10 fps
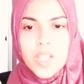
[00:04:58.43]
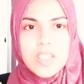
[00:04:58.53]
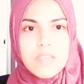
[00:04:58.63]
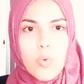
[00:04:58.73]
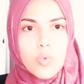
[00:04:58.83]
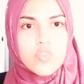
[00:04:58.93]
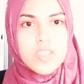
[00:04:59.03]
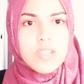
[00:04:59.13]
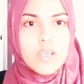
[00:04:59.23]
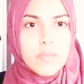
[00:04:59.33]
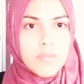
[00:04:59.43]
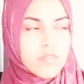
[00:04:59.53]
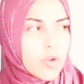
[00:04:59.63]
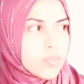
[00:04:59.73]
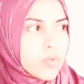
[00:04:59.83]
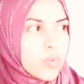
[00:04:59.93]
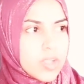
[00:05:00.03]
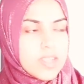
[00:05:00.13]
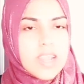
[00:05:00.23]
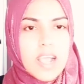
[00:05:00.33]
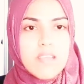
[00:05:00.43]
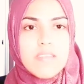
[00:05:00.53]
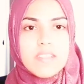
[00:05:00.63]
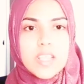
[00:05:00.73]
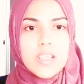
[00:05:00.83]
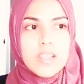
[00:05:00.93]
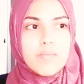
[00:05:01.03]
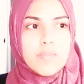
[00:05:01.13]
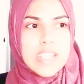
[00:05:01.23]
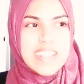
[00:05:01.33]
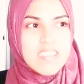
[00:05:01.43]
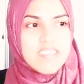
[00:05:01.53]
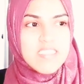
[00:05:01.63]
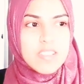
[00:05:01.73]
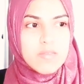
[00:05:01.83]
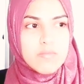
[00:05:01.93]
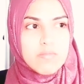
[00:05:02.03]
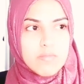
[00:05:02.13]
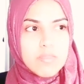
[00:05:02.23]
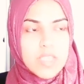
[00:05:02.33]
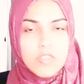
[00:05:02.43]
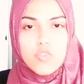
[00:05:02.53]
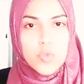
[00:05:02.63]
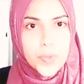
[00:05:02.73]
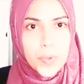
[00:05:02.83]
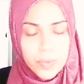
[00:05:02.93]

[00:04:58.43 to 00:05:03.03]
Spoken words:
divorcing from the worldly life and the indecent things going